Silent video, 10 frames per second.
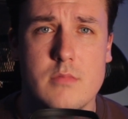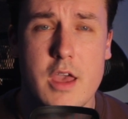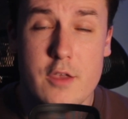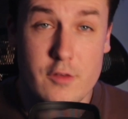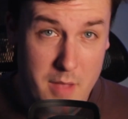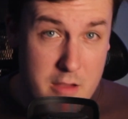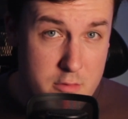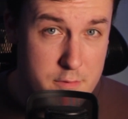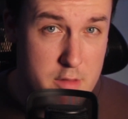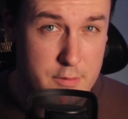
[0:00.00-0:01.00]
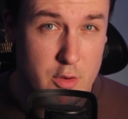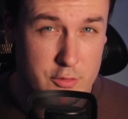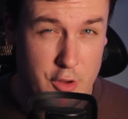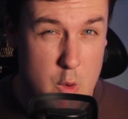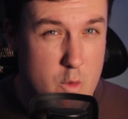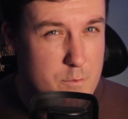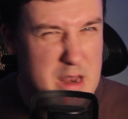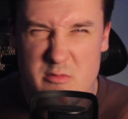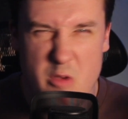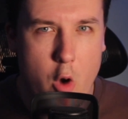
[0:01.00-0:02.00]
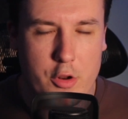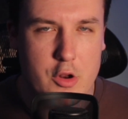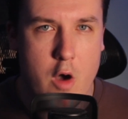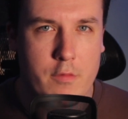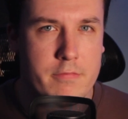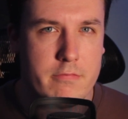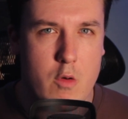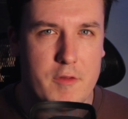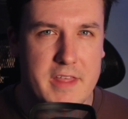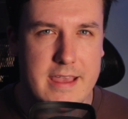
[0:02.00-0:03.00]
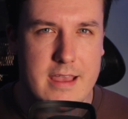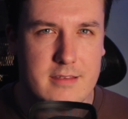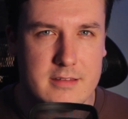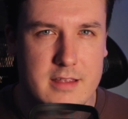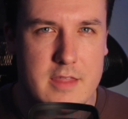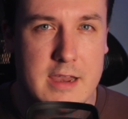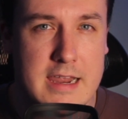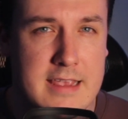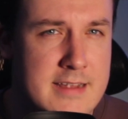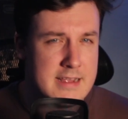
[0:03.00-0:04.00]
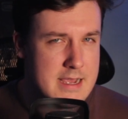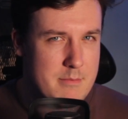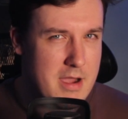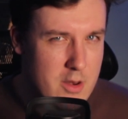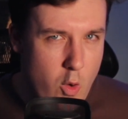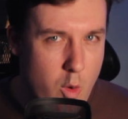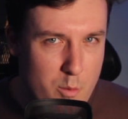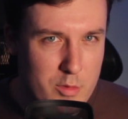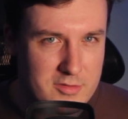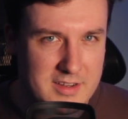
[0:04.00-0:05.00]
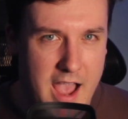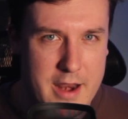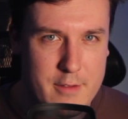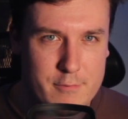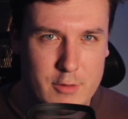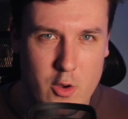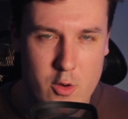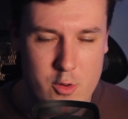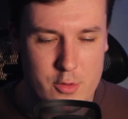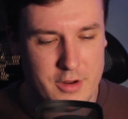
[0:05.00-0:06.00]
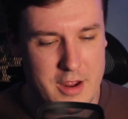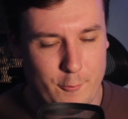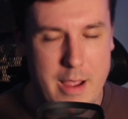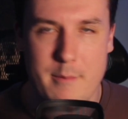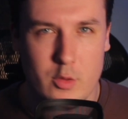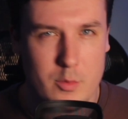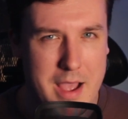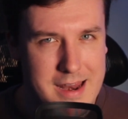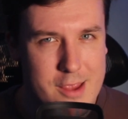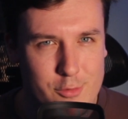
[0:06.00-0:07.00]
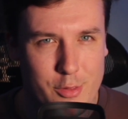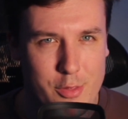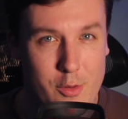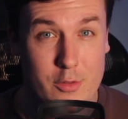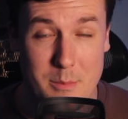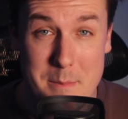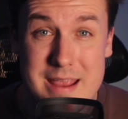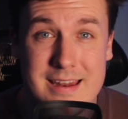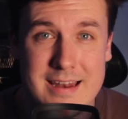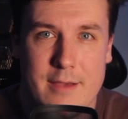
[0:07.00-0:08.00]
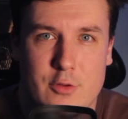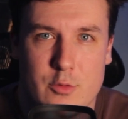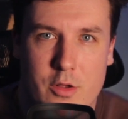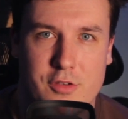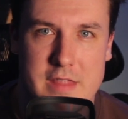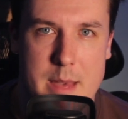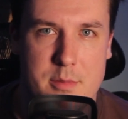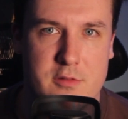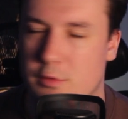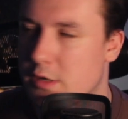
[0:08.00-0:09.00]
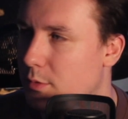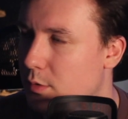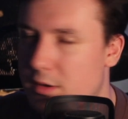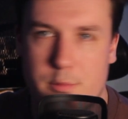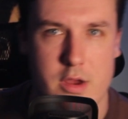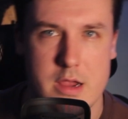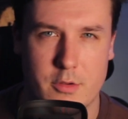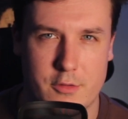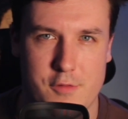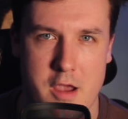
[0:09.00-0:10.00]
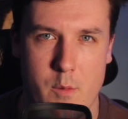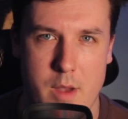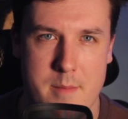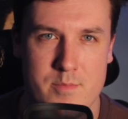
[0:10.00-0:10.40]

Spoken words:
So my reviews for Doctor Who have been on and off over the years, to say the least. My norm was to kind of record and ramble my initial thoughts immediately after watching the episode and upload it pretty much straight away.